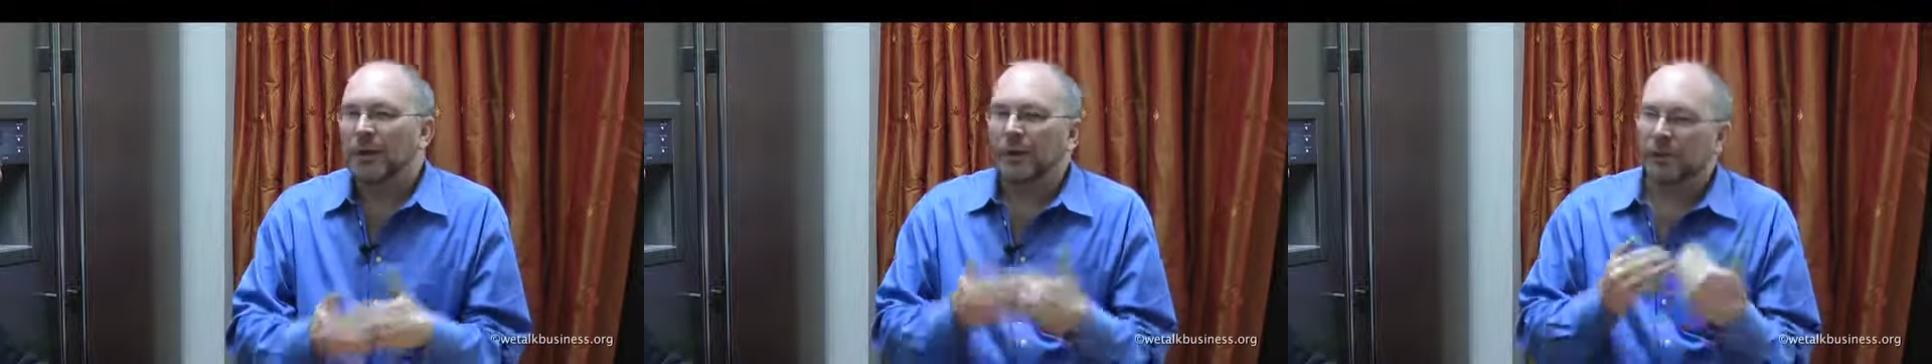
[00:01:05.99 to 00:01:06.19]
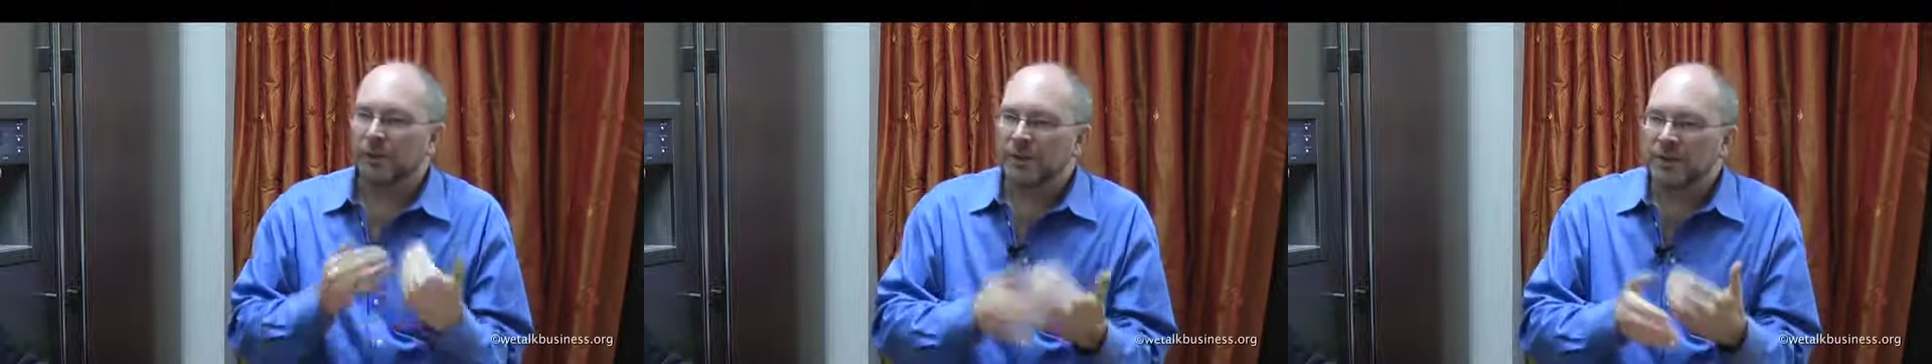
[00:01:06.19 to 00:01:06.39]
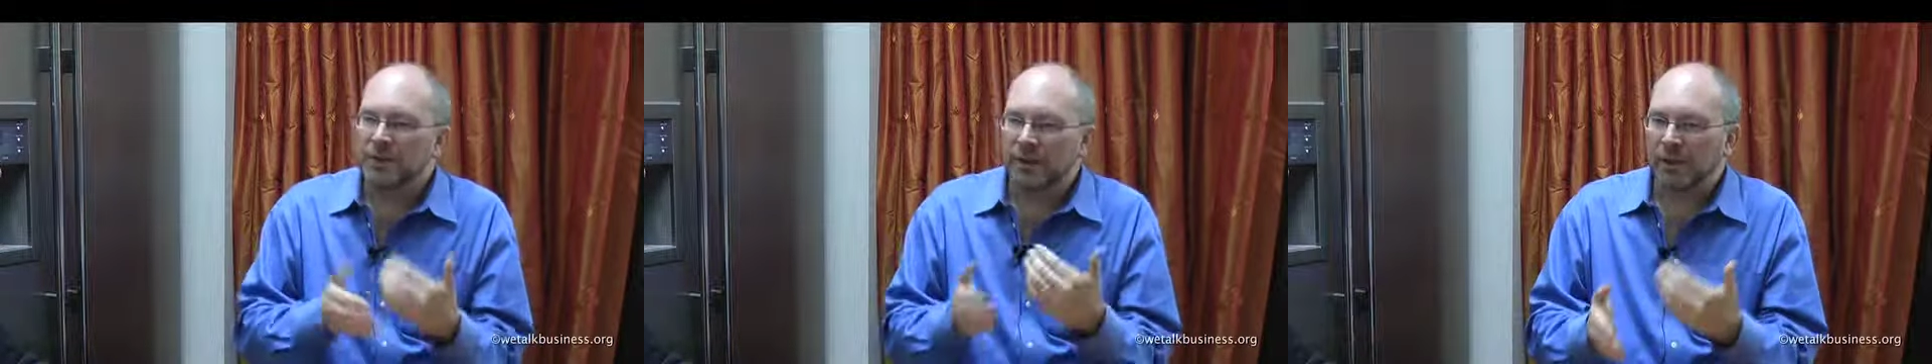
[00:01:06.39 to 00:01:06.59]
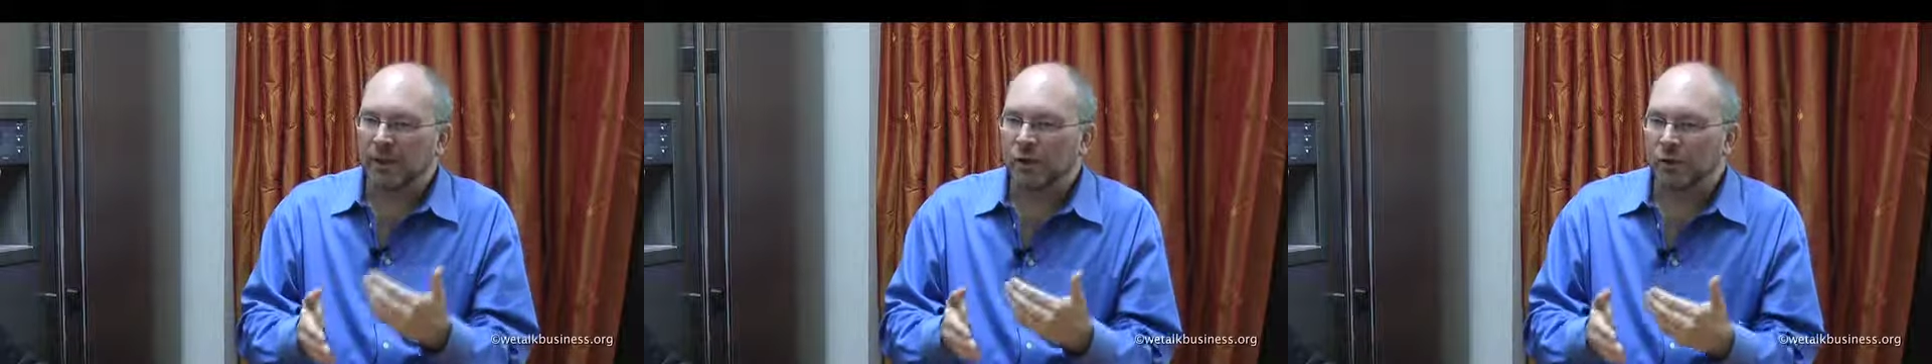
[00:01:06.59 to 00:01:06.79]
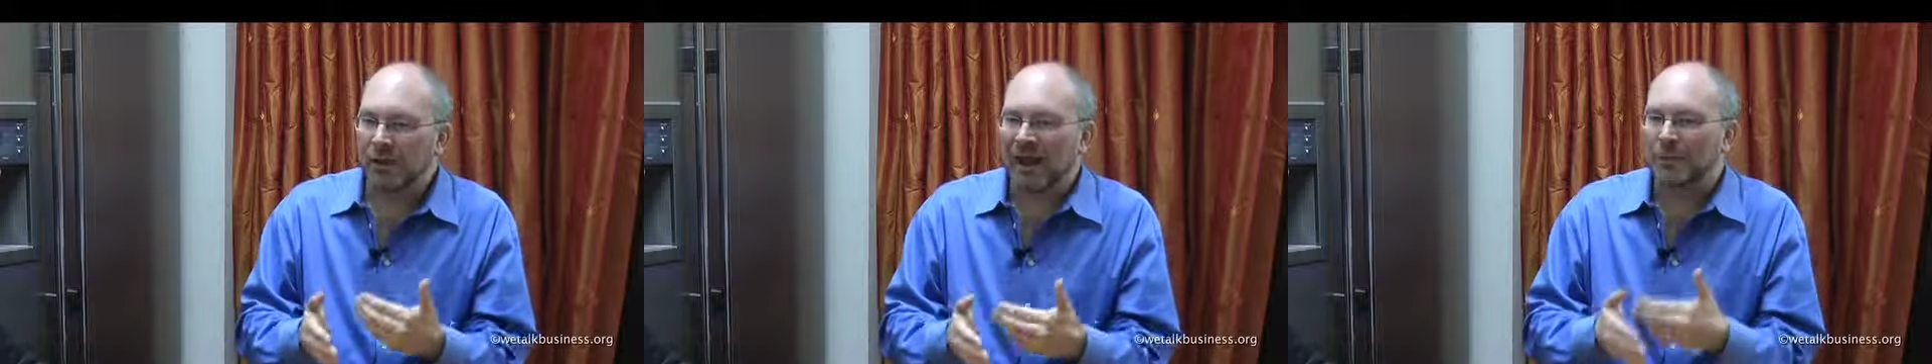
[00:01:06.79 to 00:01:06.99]
The first thing that you
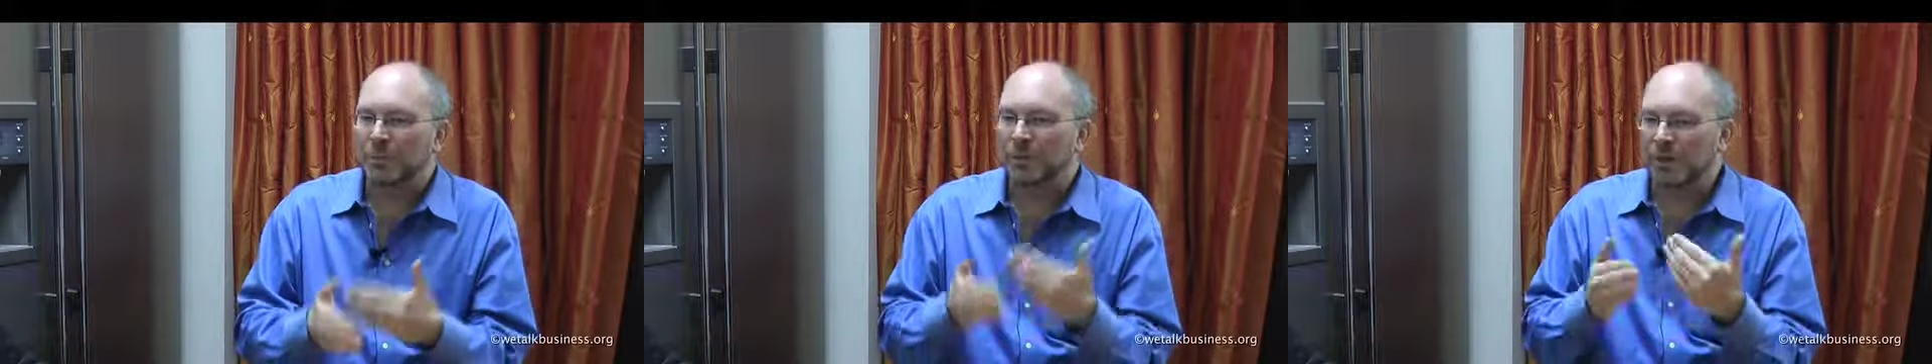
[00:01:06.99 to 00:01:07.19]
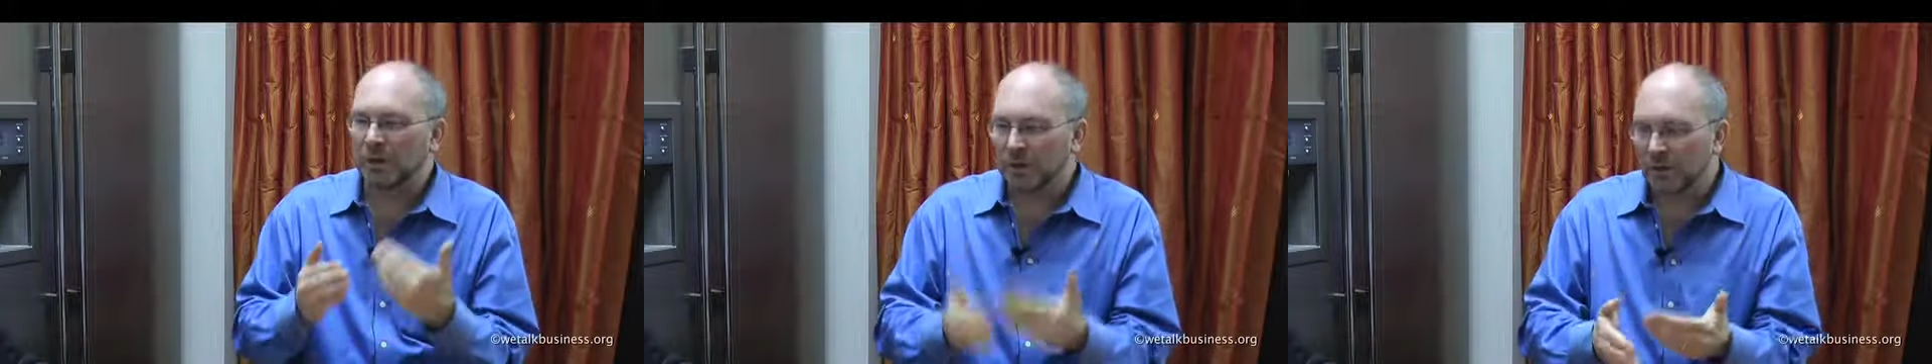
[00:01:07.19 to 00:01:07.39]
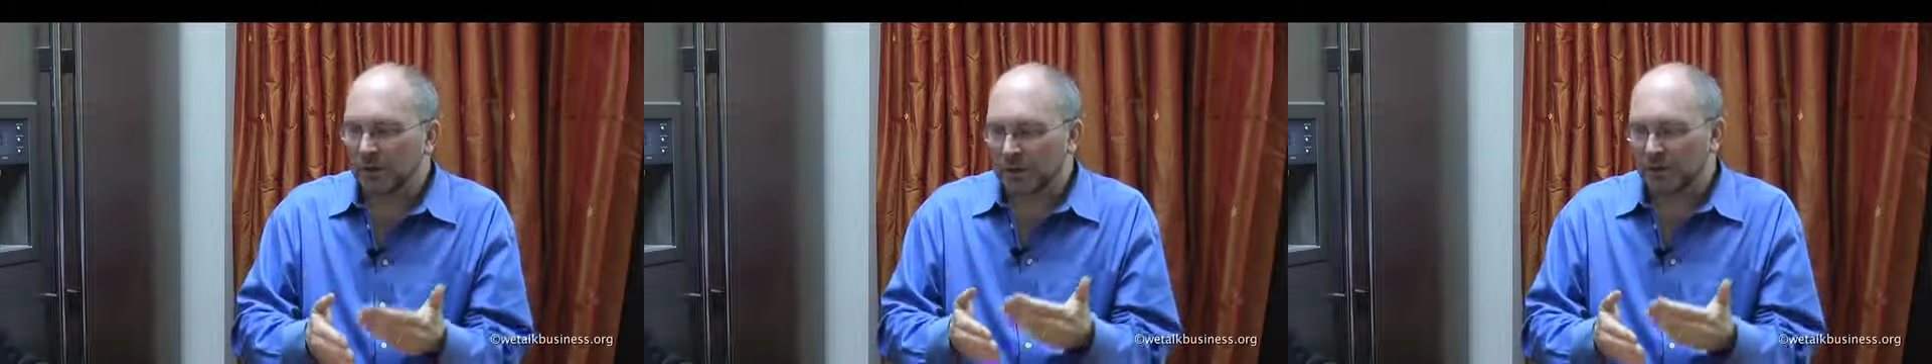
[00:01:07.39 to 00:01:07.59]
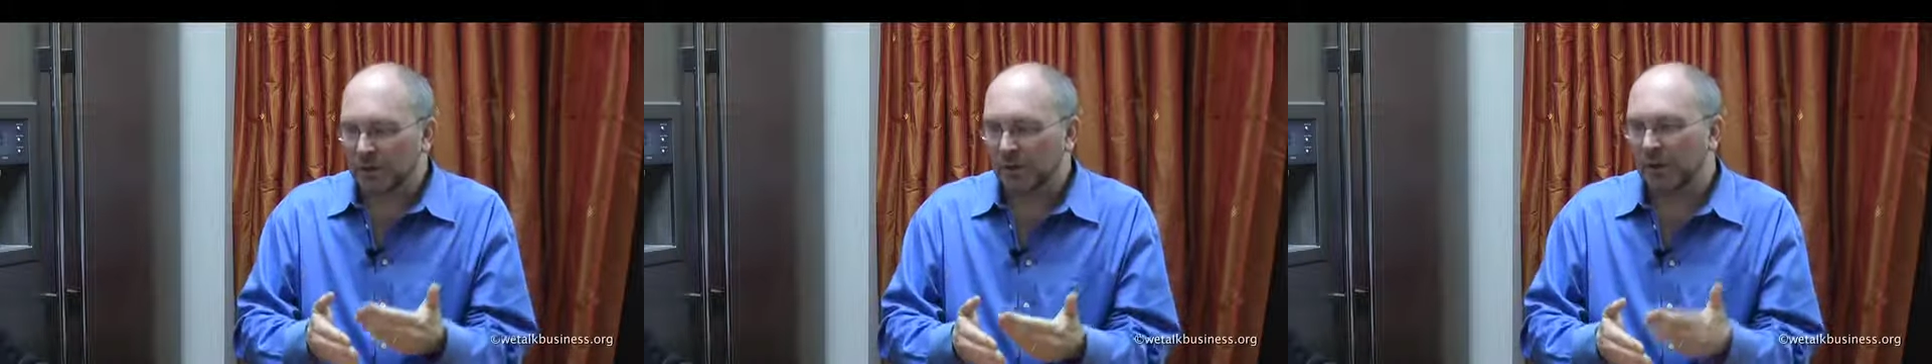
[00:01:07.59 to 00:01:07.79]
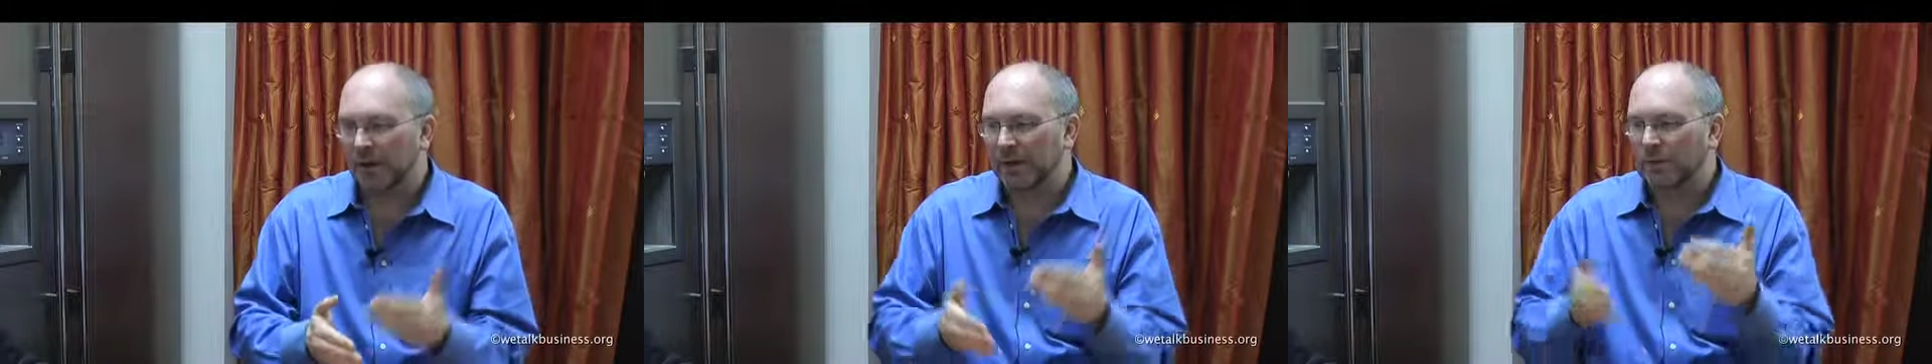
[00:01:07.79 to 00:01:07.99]
should absolutely do
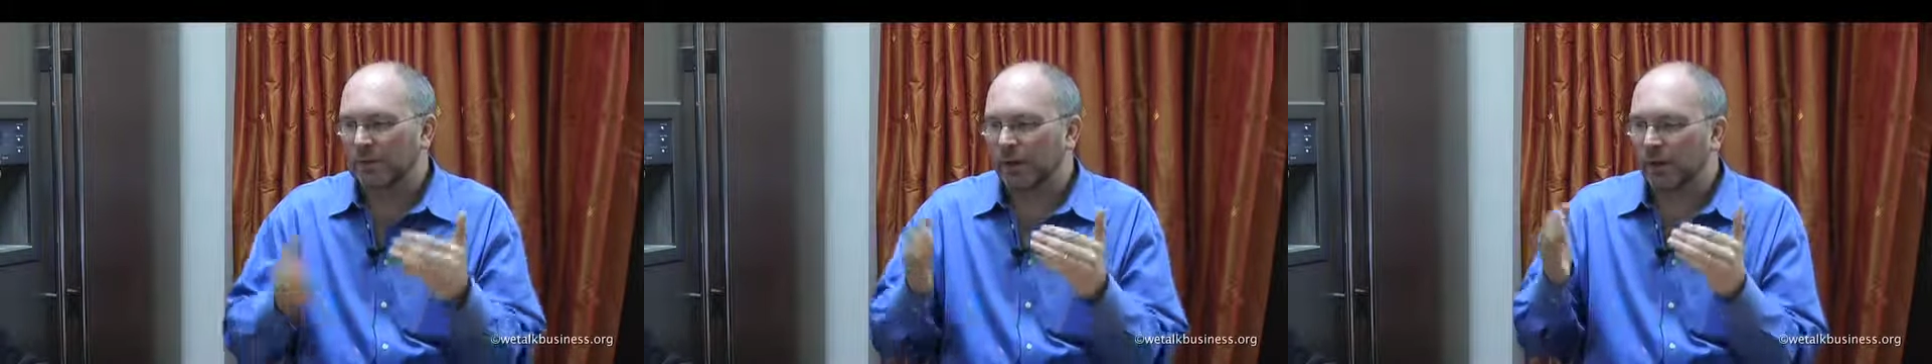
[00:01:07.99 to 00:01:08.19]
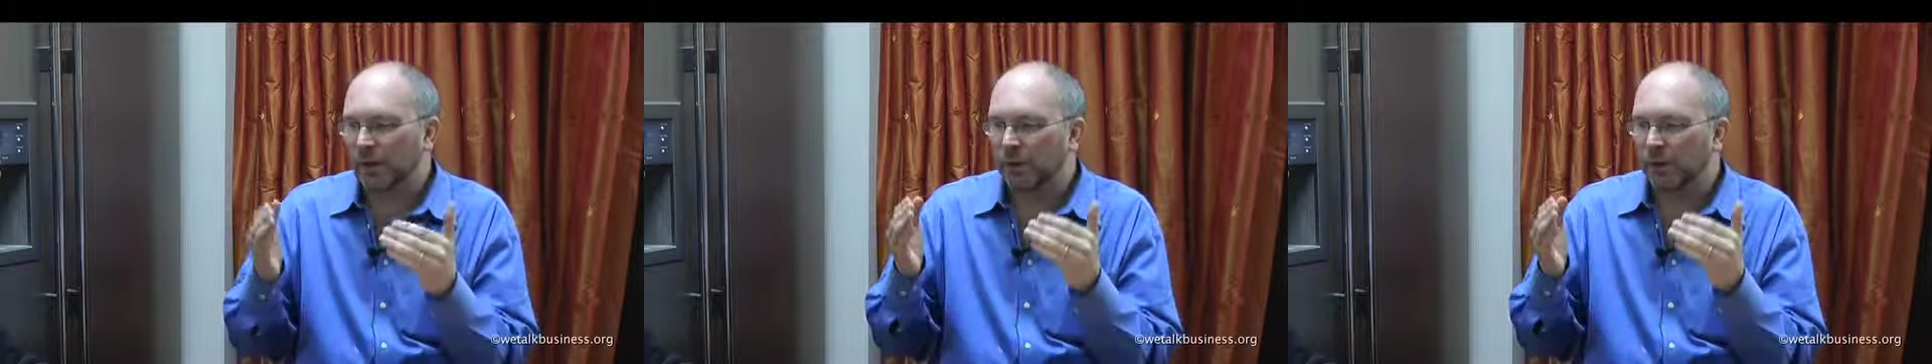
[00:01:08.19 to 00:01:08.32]
is when